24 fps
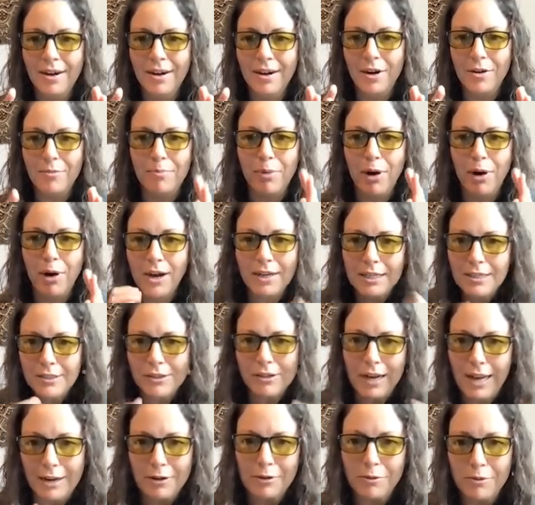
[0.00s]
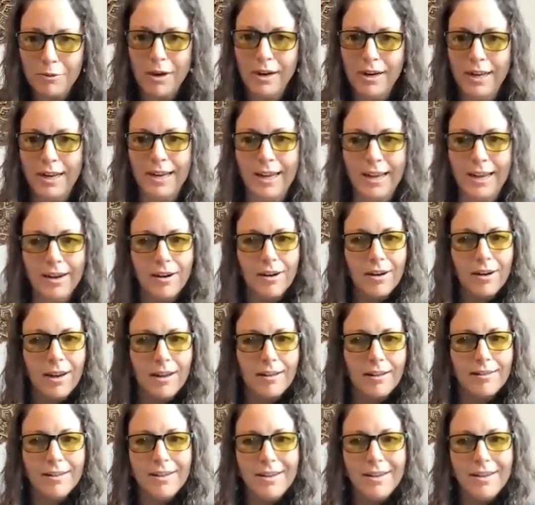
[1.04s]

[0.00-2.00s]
our bodies are like running and our